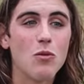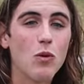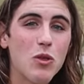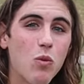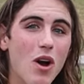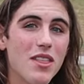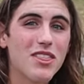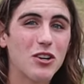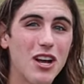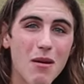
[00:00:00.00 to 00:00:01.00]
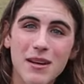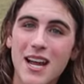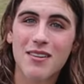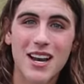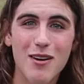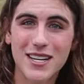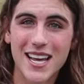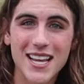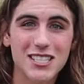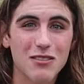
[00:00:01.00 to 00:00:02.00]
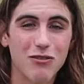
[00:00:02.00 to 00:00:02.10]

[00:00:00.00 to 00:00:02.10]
With what they're coming out nowadays,